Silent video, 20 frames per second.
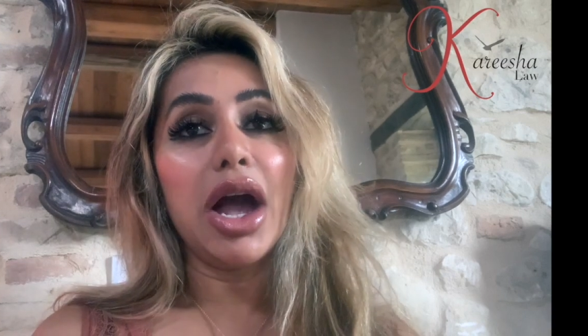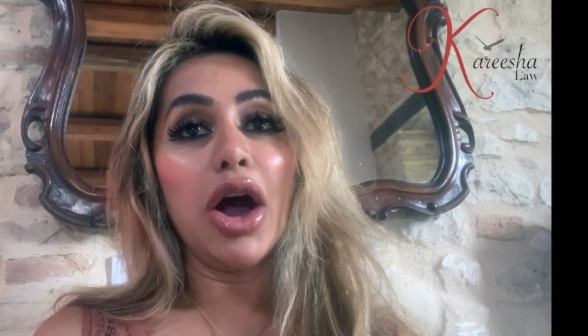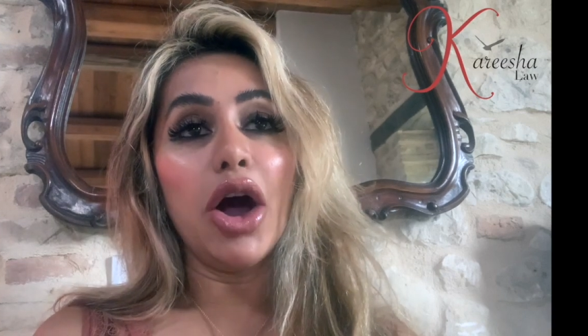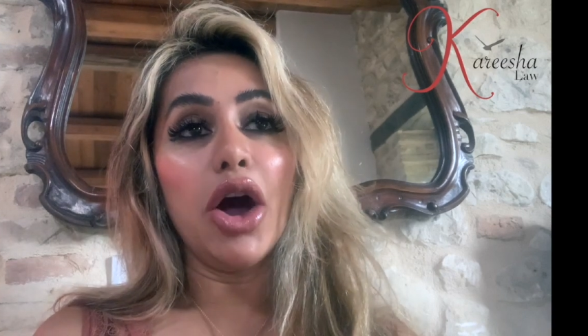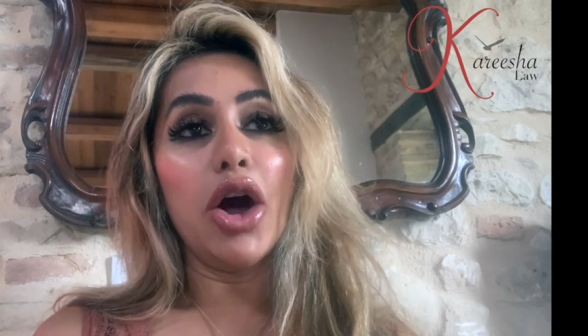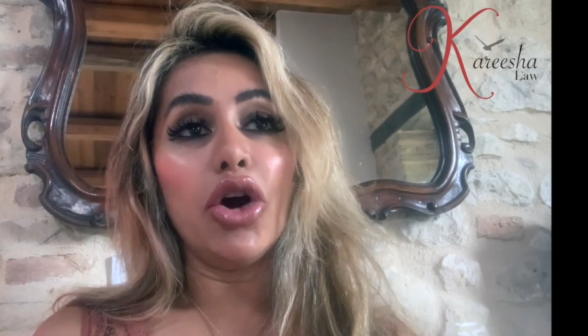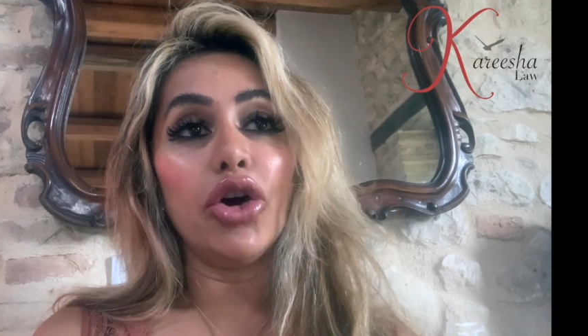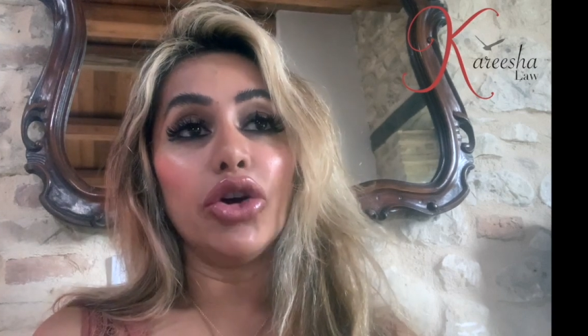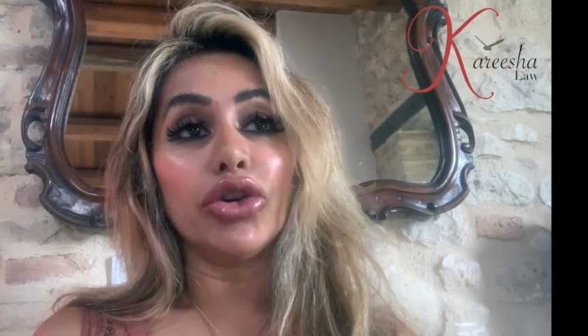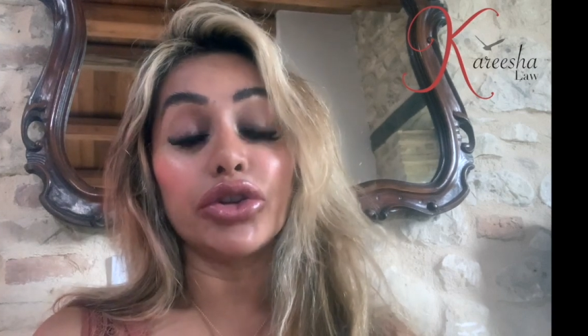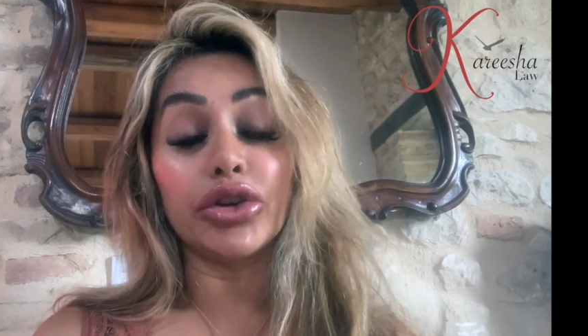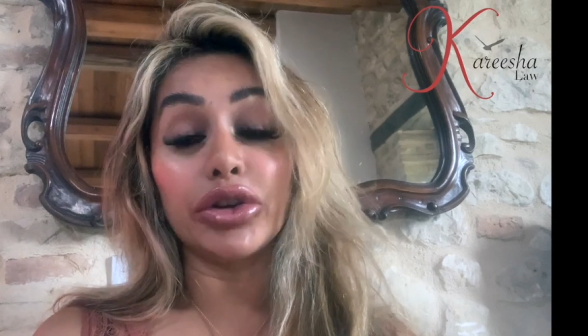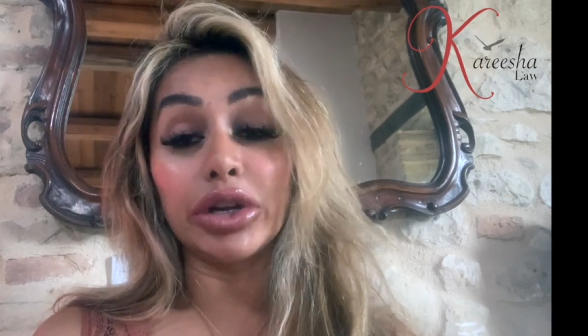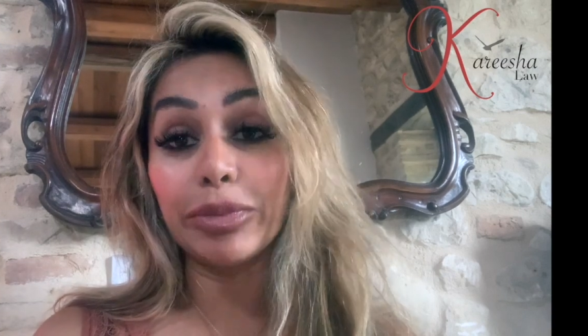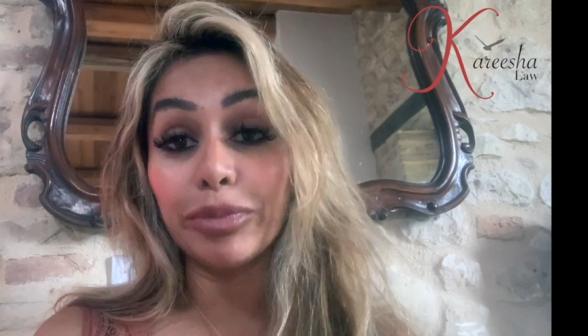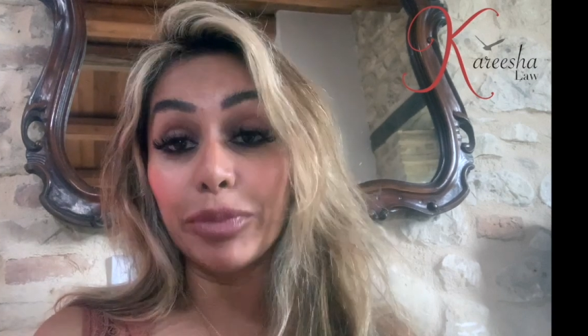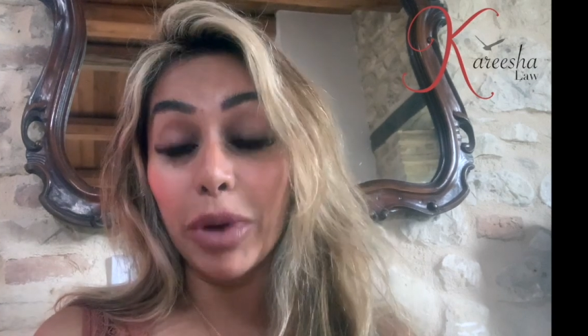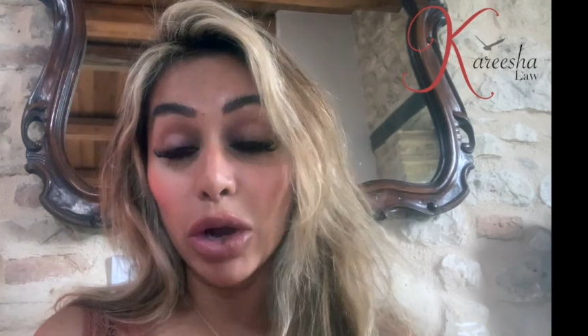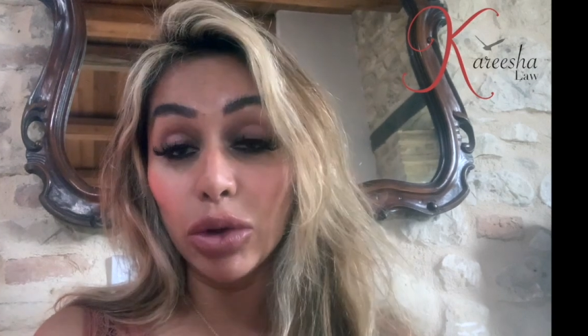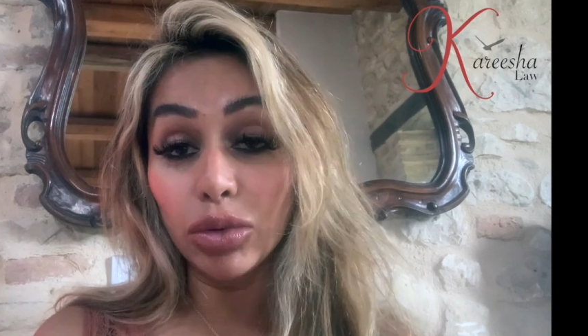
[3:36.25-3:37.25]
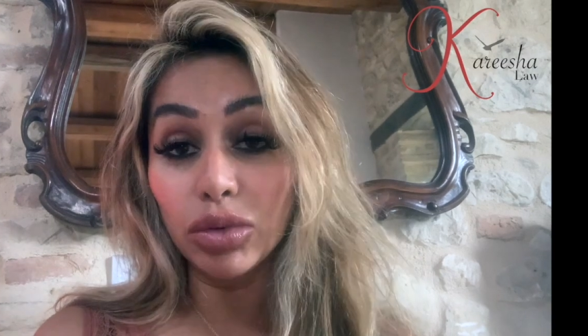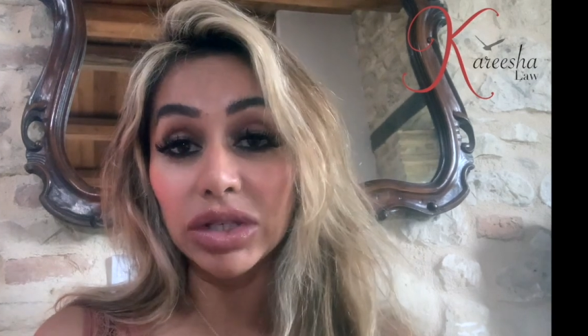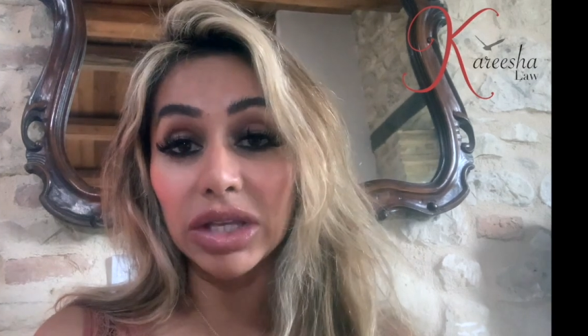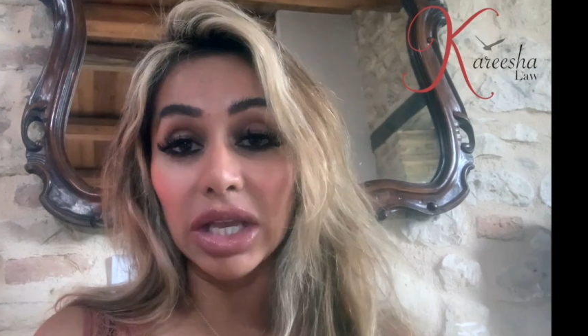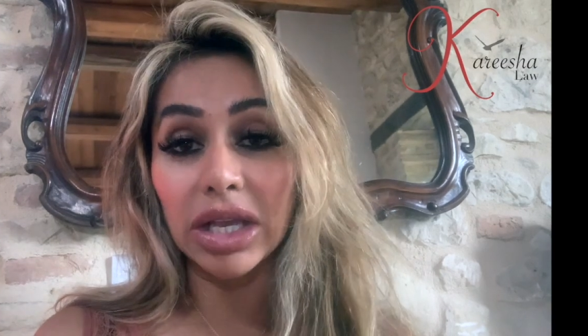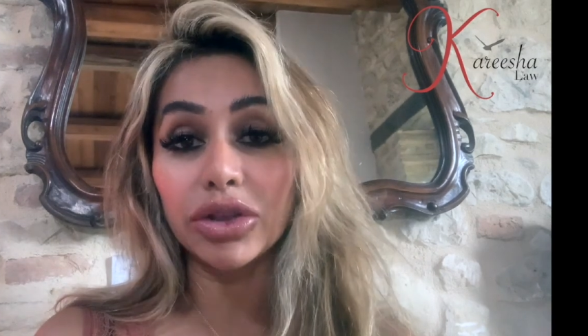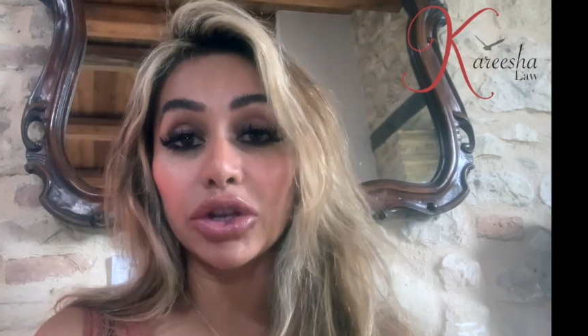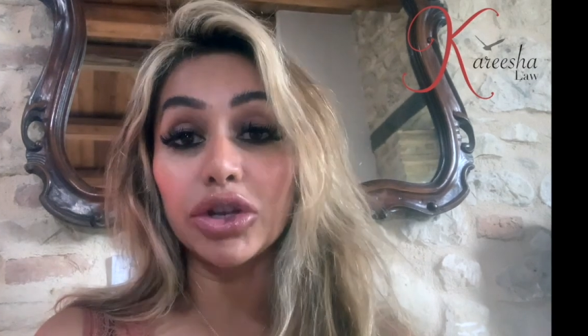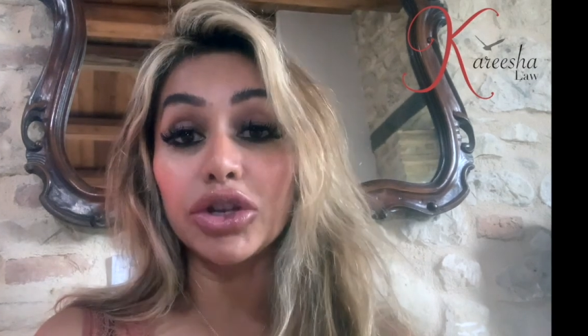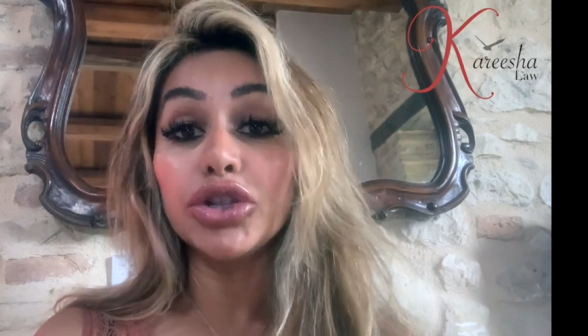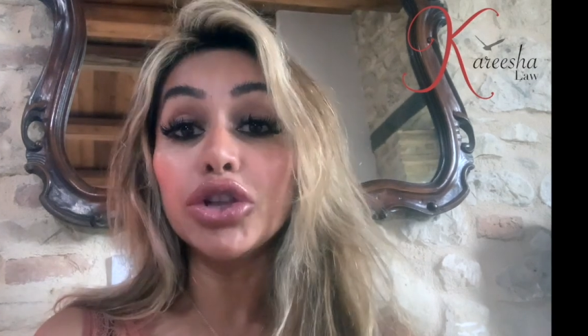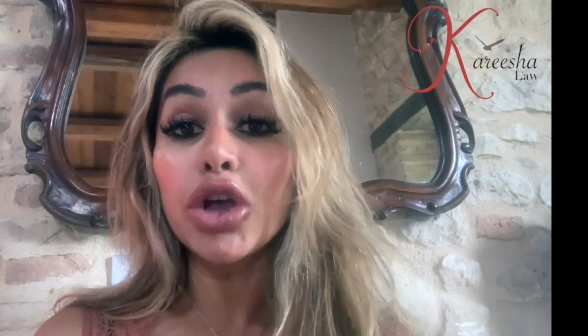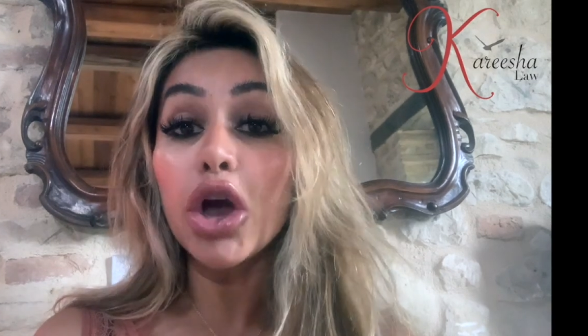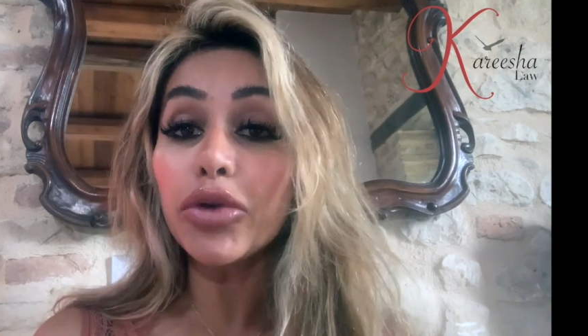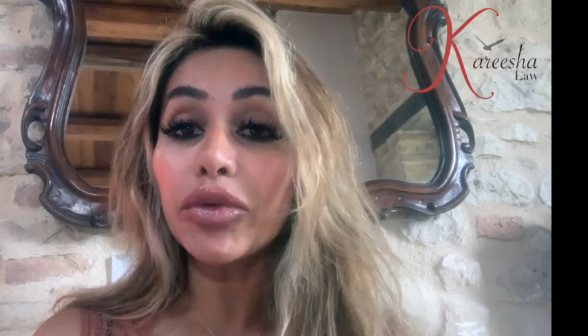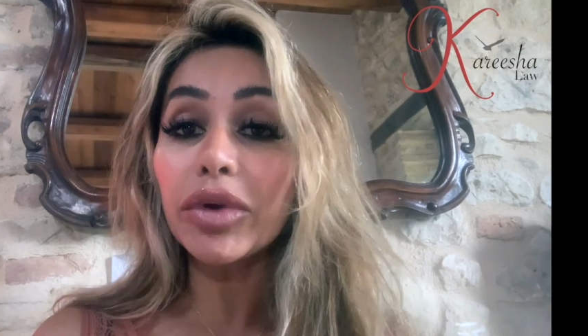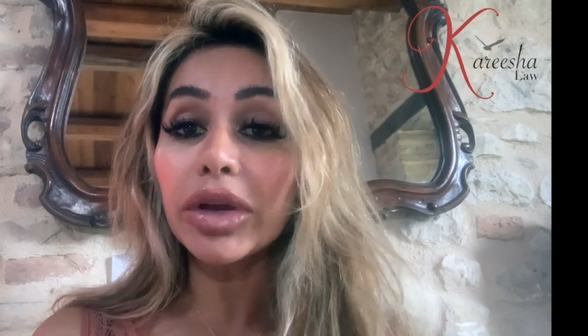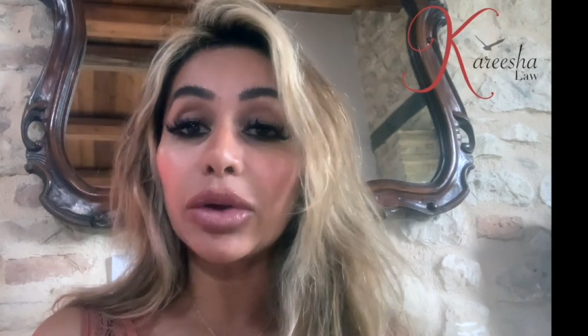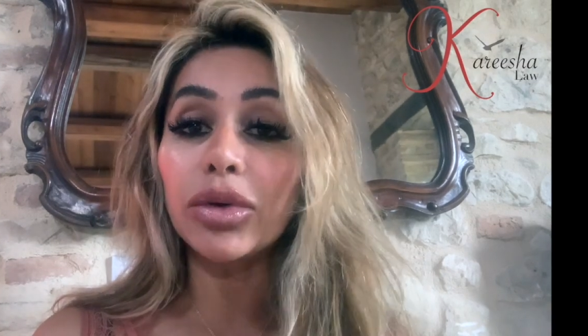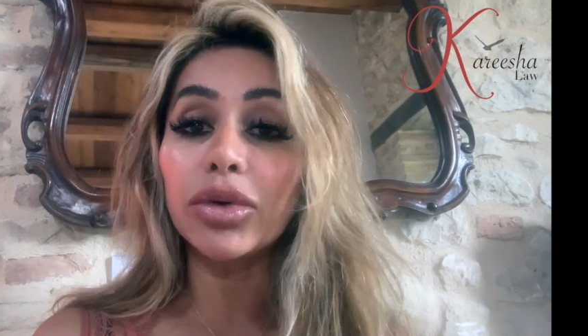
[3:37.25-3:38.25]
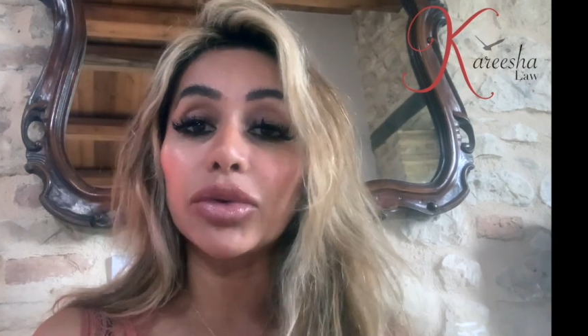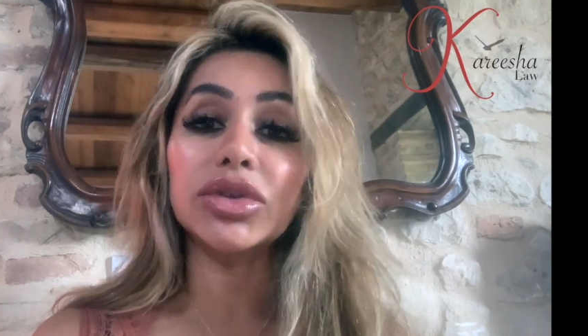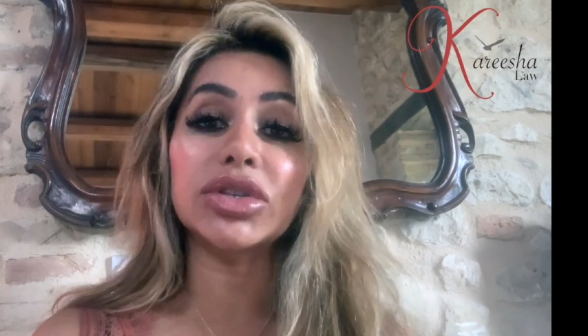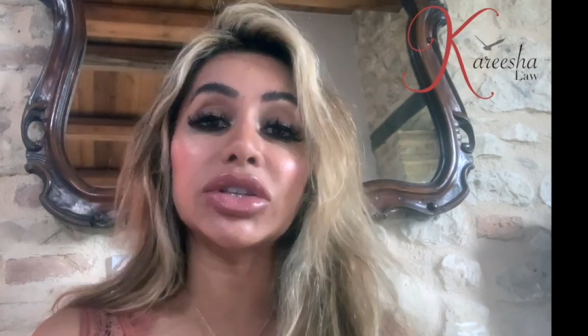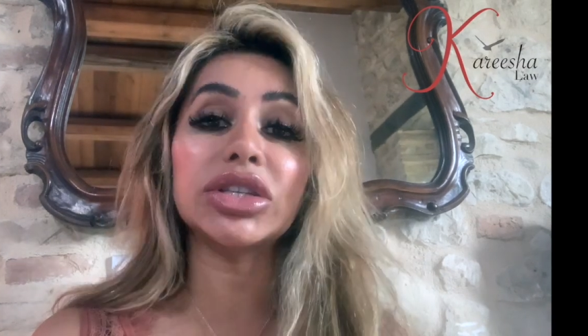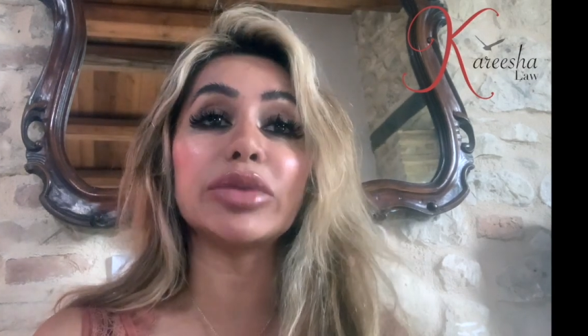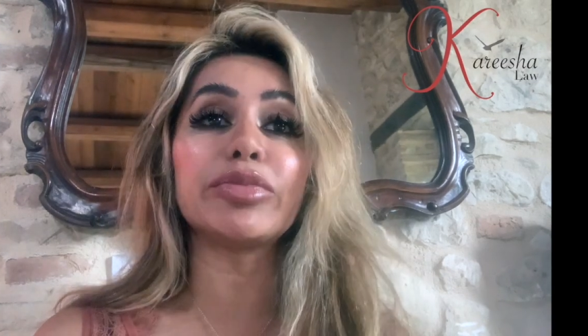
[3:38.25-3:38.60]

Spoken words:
on imposing the no recourse